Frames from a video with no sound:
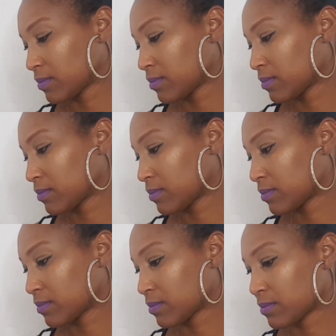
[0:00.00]

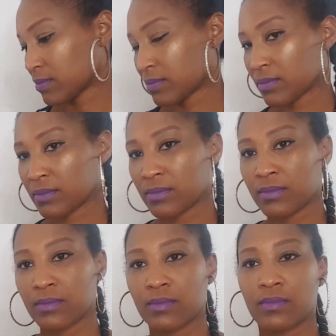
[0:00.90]

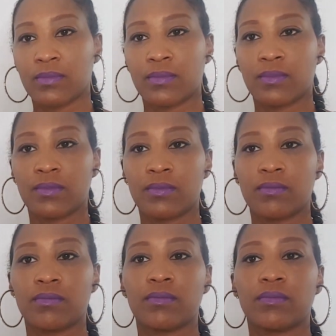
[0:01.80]

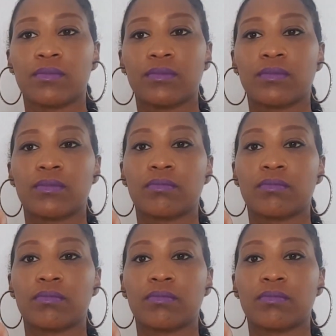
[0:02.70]
[no speech]